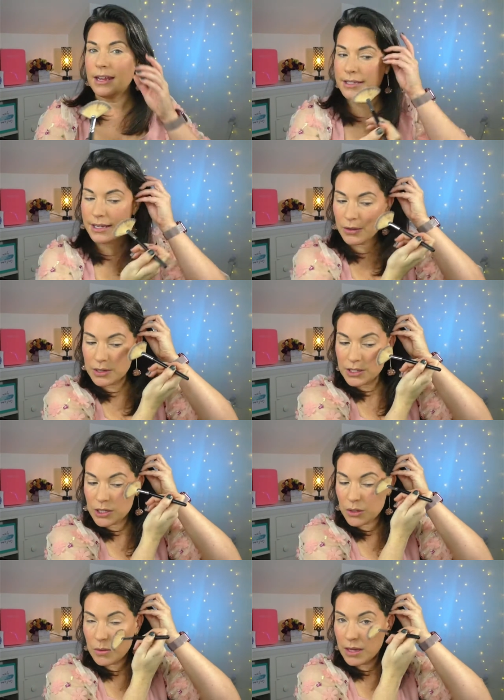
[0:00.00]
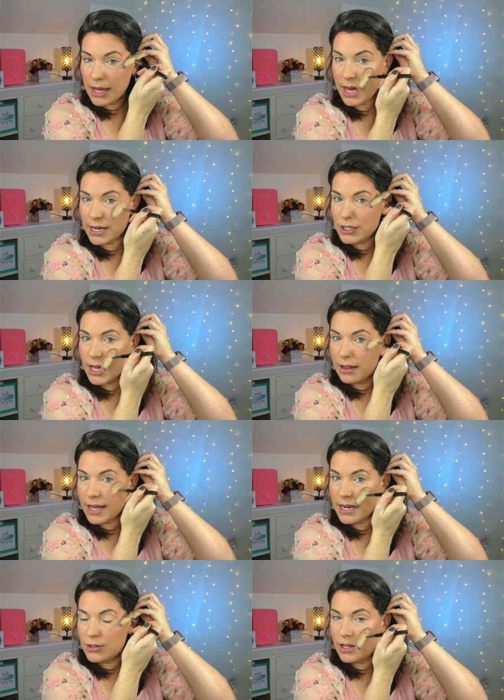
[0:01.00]
It's going to catch that
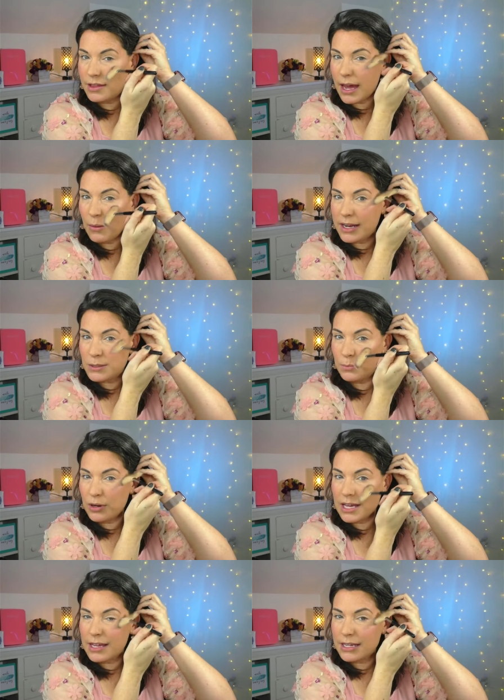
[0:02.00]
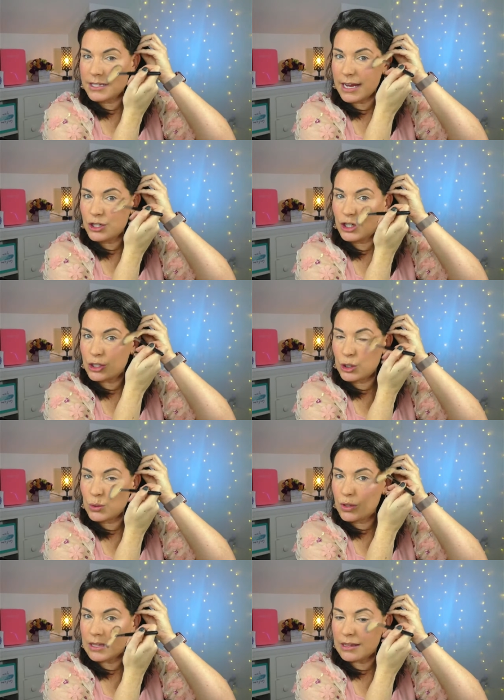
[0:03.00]
light so that way it's bringing the attention
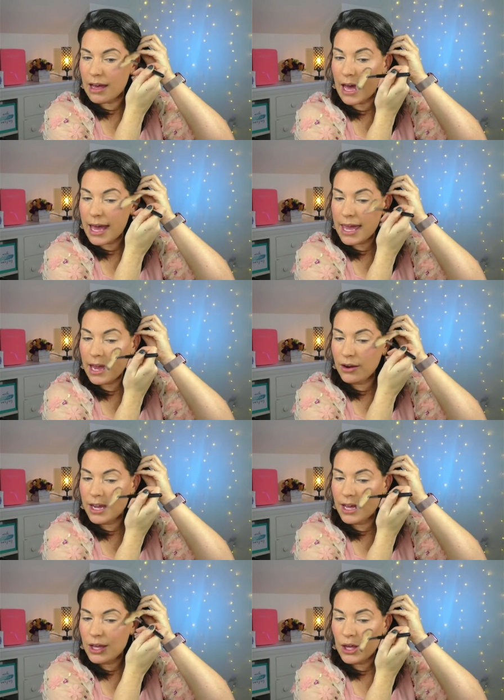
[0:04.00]
to the eye area.